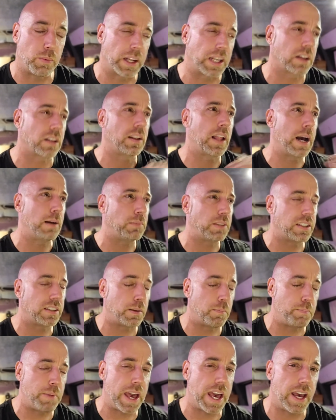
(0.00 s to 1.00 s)
When I climbed
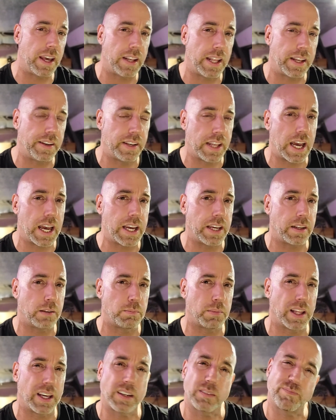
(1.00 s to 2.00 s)
into bed at night,
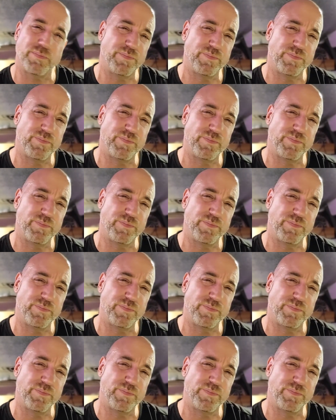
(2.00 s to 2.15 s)
I'm like,